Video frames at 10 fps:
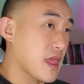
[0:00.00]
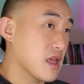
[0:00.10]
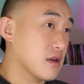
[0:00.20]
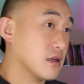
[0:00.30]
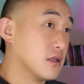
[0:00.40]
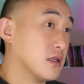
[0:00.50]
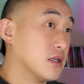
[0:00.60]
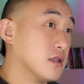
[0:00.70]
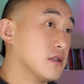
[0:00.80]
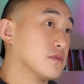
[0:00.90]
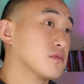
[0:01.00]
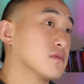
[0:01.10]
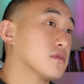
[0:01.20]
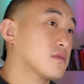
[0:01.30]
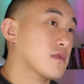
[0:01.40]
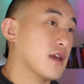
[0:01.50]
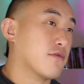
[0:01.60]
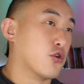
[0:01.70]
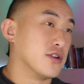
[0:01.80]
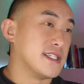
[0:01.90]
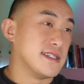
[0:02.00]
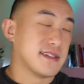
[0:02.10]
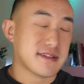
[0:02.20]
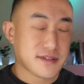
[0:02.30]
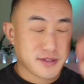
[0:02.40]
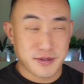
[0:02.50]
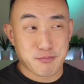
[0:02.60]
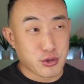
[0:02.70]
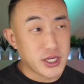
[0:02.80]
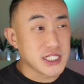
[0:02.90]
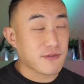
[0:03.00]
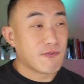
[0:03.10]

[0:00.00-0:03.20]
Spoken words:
Of course, he's putting his